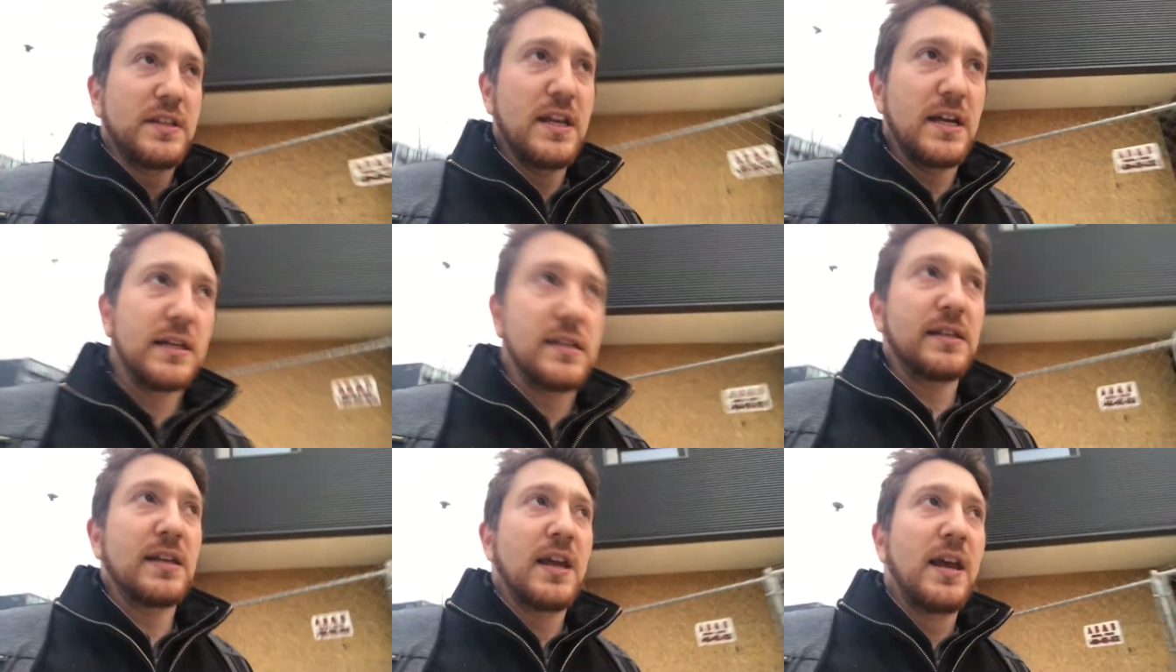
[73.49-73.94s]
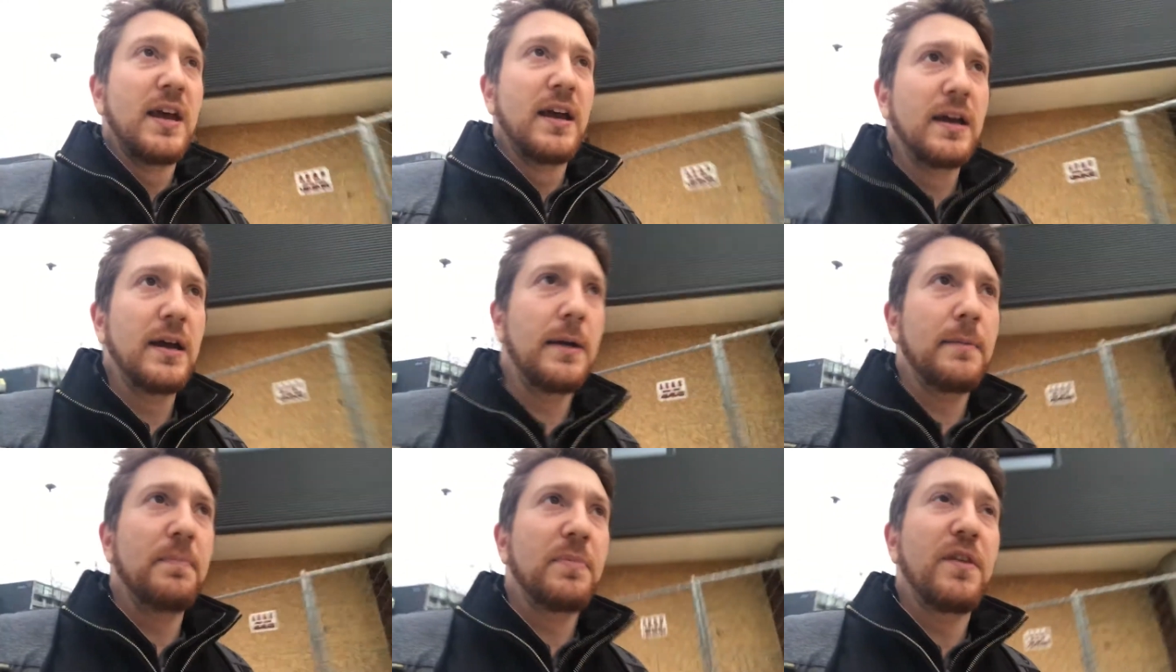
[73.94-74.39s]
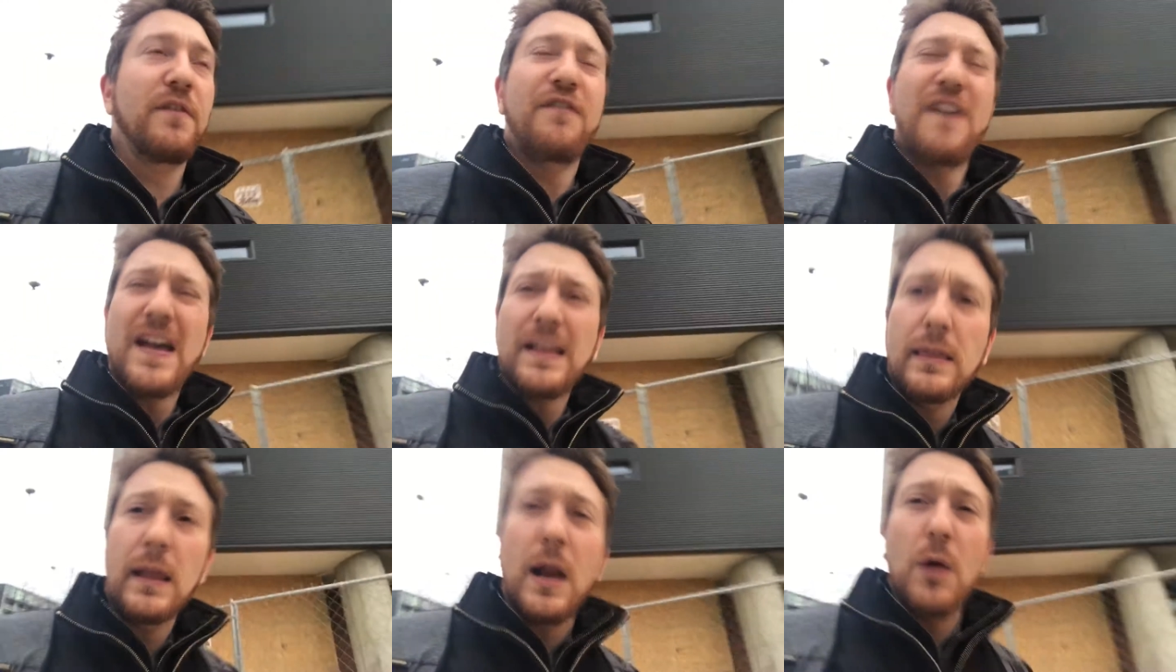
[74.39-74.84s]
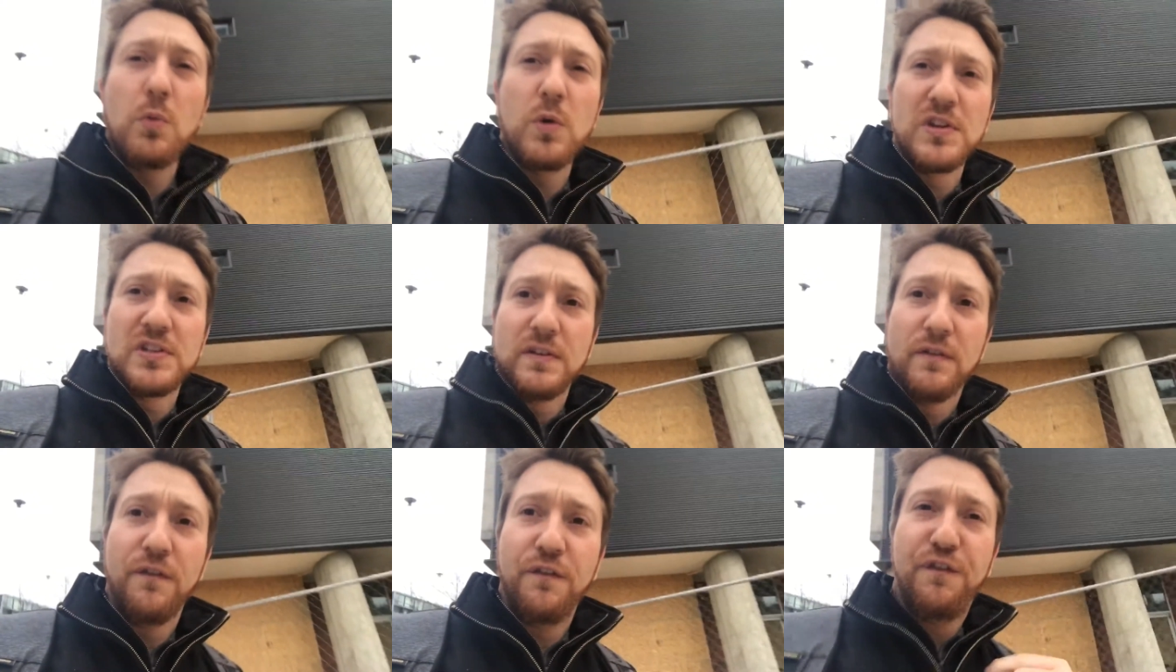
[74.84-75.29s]
this. The fact that I
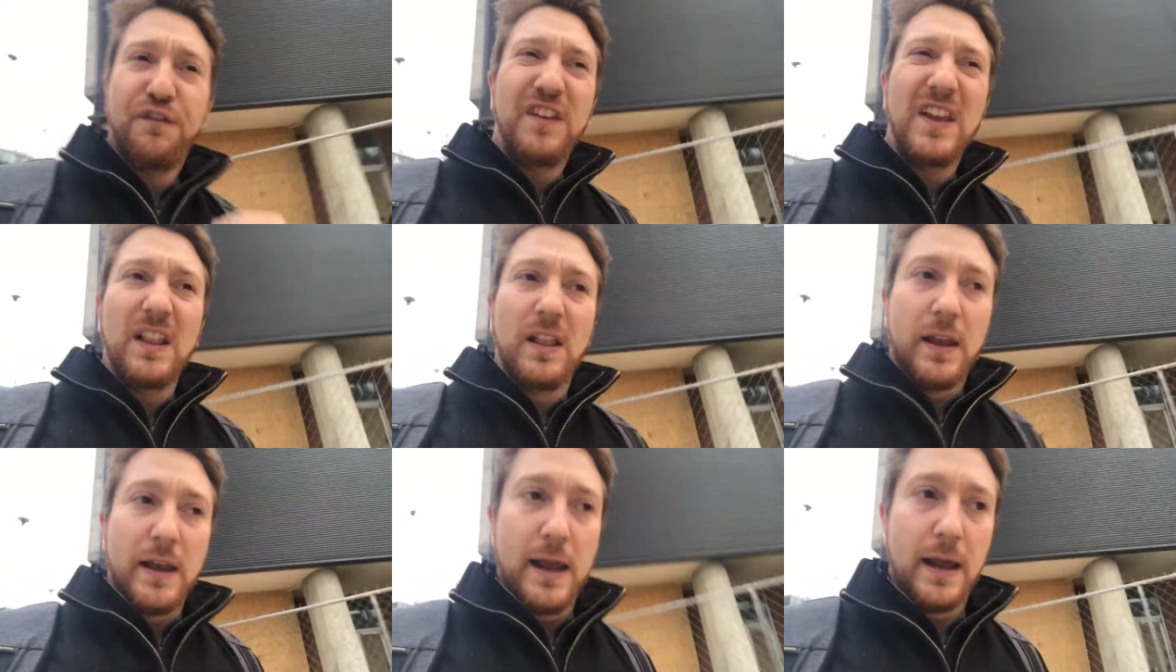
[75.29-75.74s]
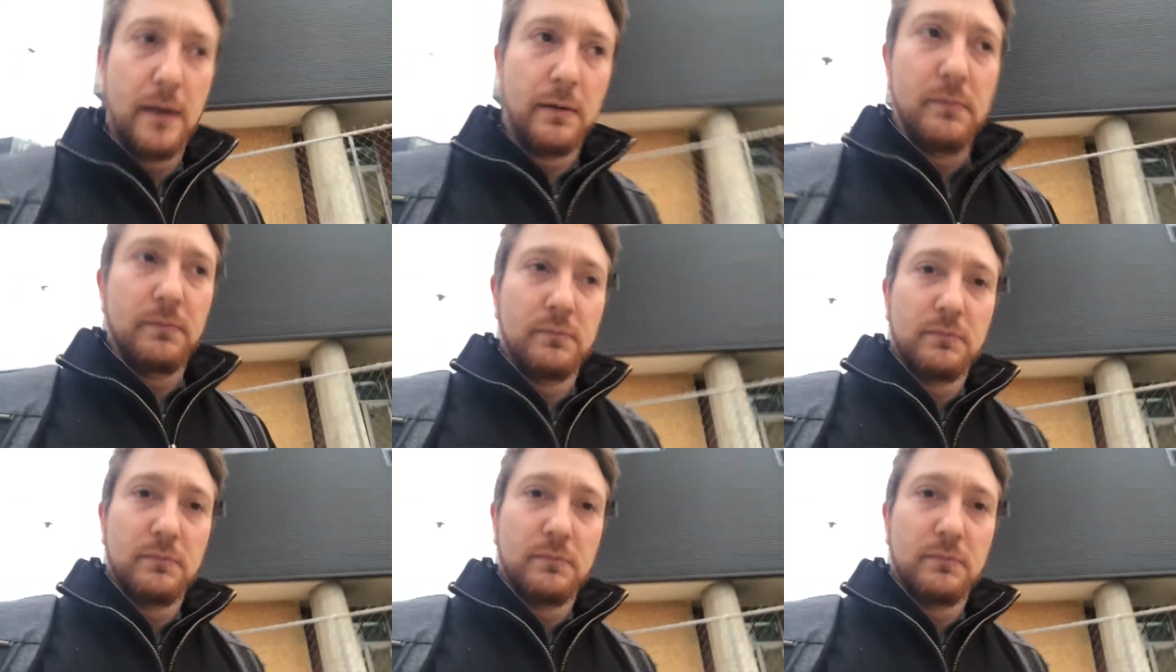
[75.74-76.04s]
wasn't feeling it.